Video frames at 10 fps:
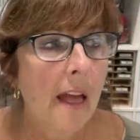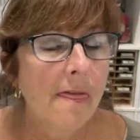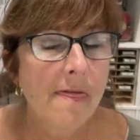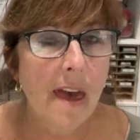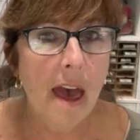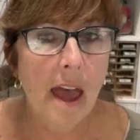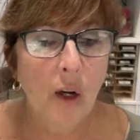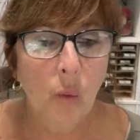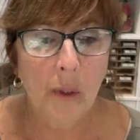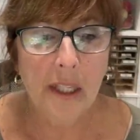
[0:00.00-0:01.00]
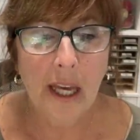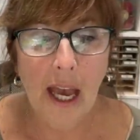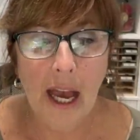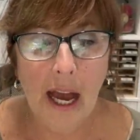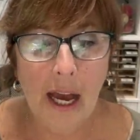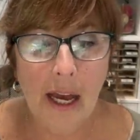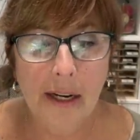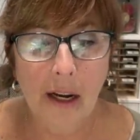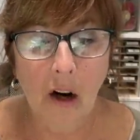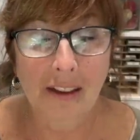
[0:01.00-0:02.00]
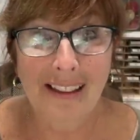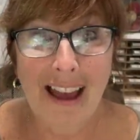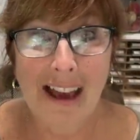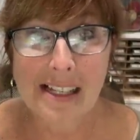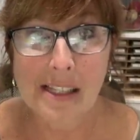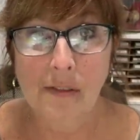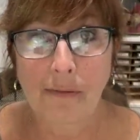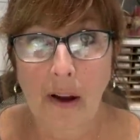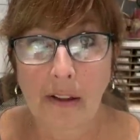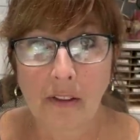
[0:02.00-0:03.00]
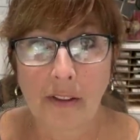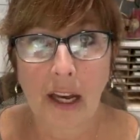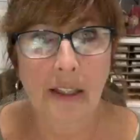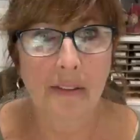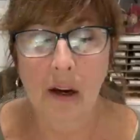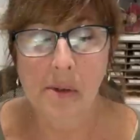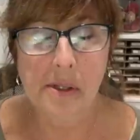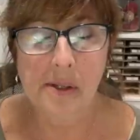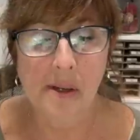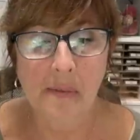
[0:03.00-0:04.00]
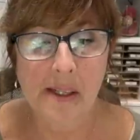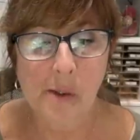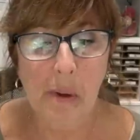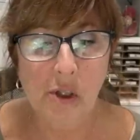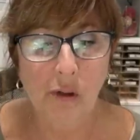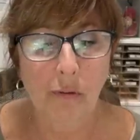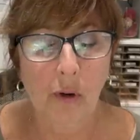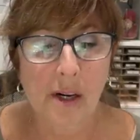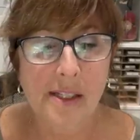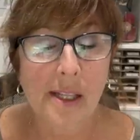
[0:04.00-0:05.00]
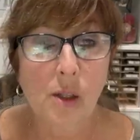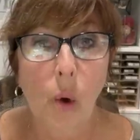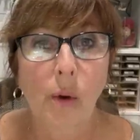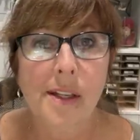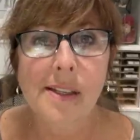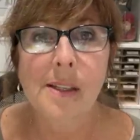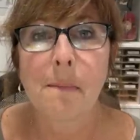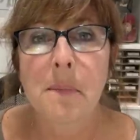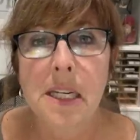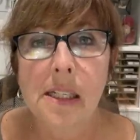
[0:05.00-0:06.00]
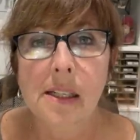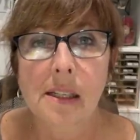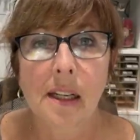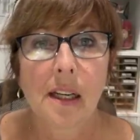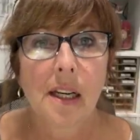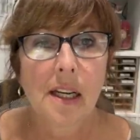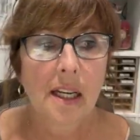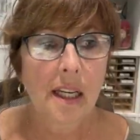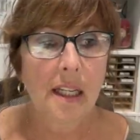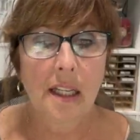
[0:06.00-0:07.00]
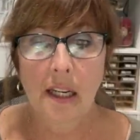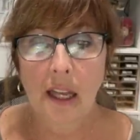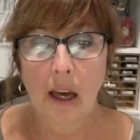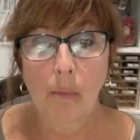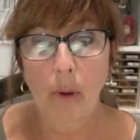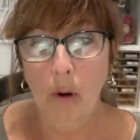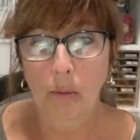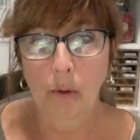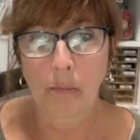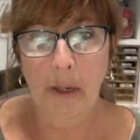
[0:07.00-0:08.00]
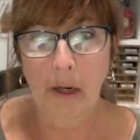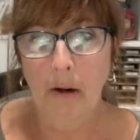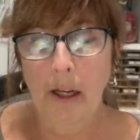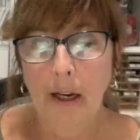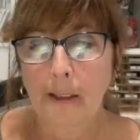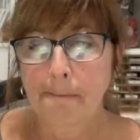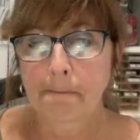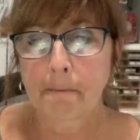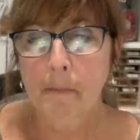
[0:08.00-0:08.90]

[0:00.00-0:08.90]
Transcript: And then we had our last final night. They always do something special for us. They told us to meet in a ballroom area